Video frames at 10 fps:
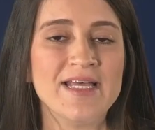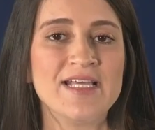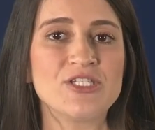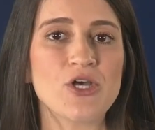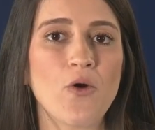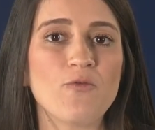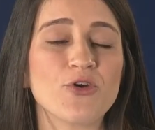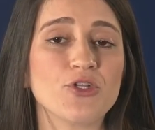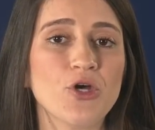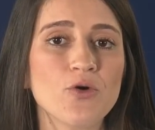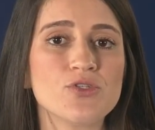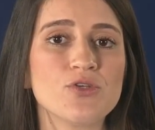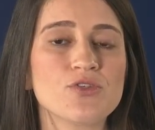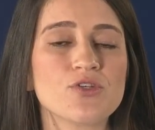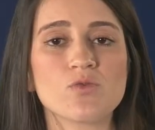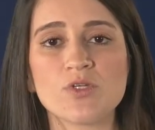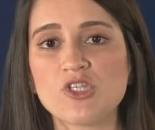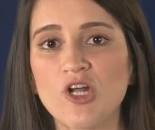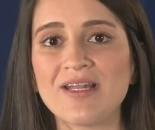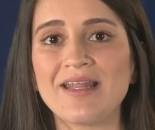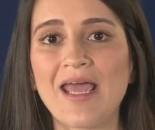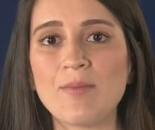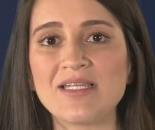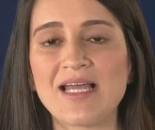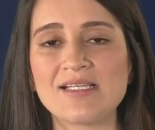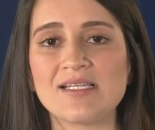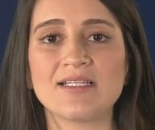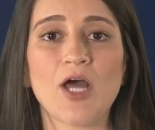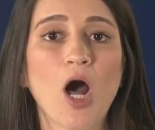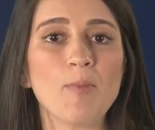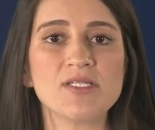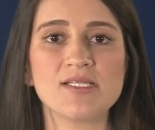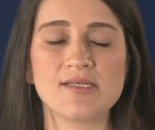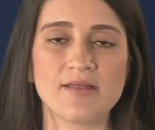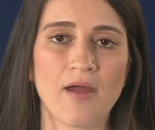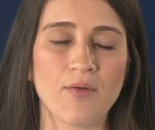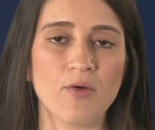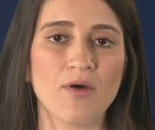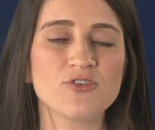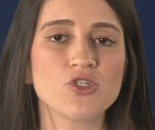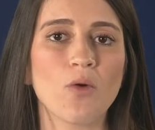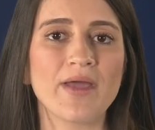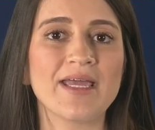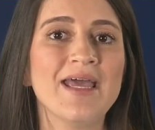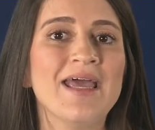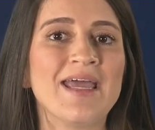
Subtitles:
So for those users, we started the A/B testing the opposite scenario of showing